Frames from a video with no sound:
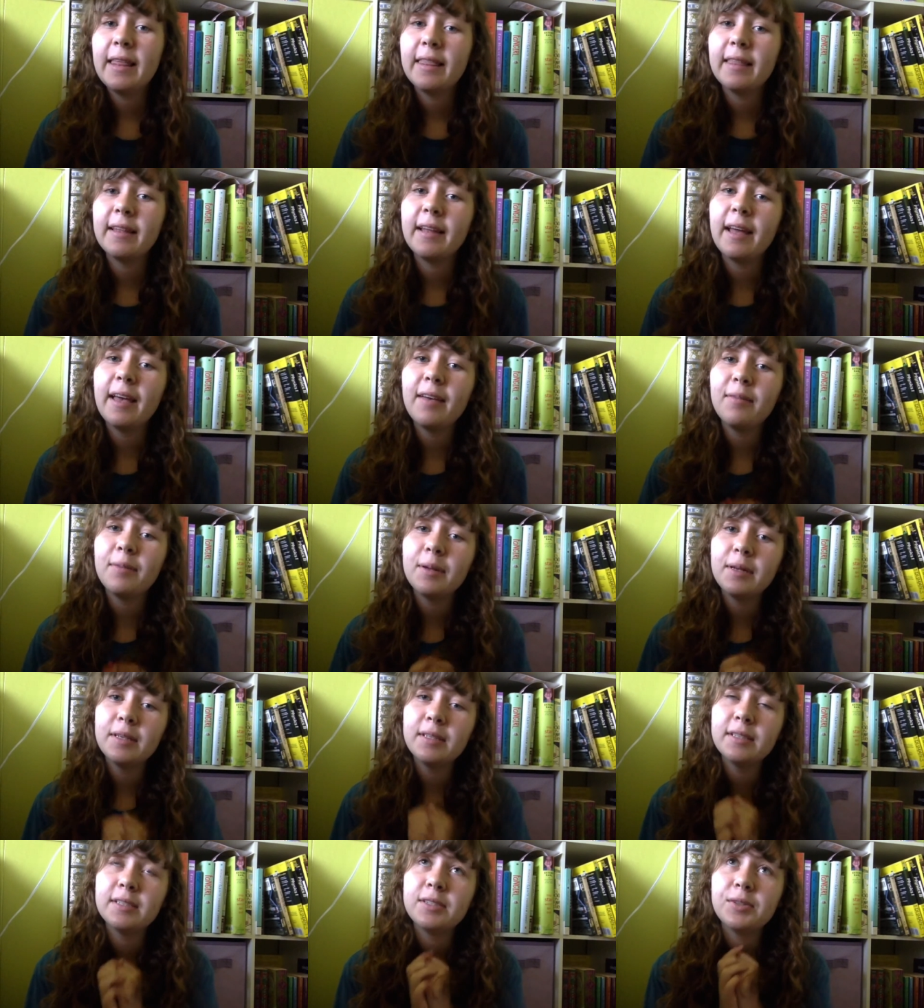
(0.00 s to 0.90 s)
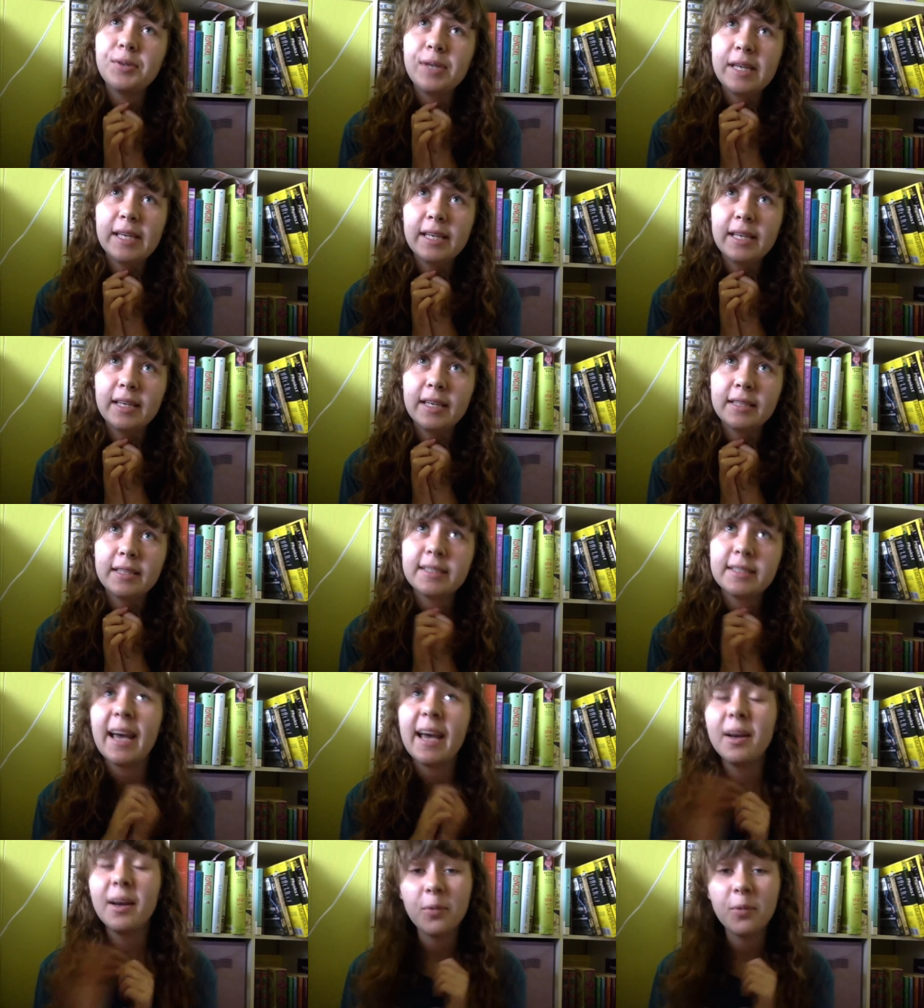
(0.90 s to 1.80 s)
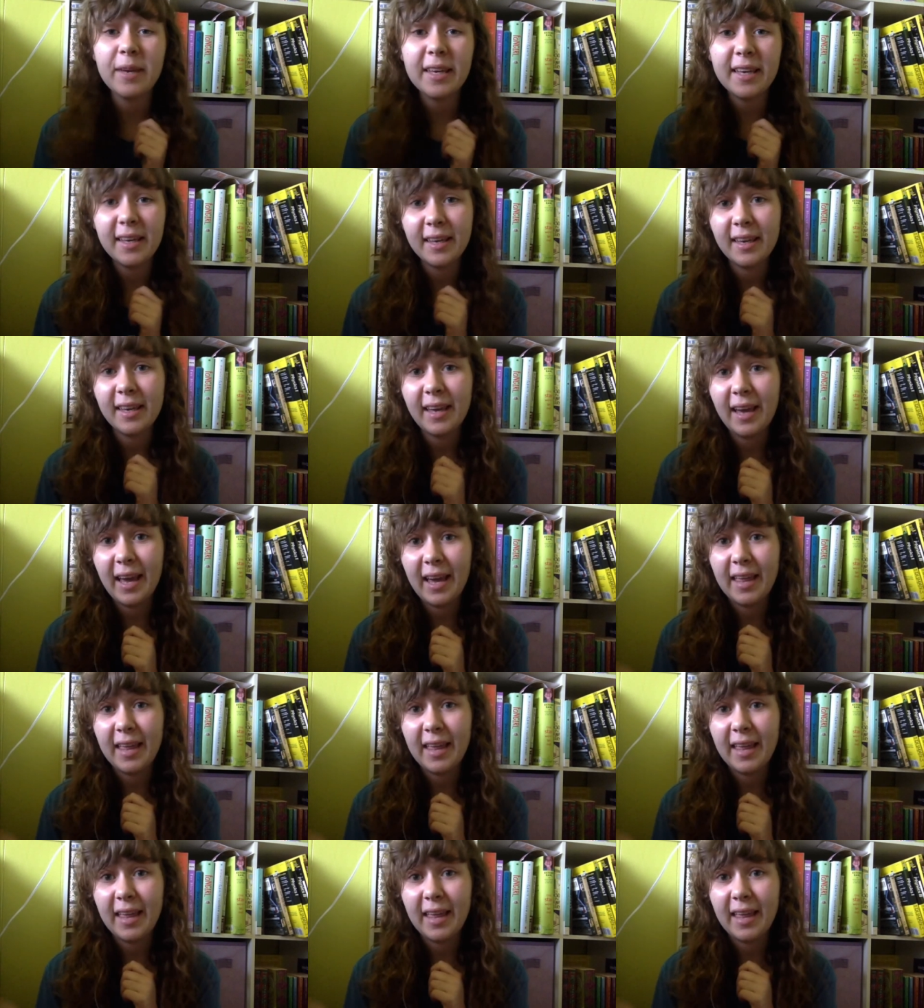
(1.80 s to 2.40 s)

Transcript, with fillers: that I've been doing Tech Week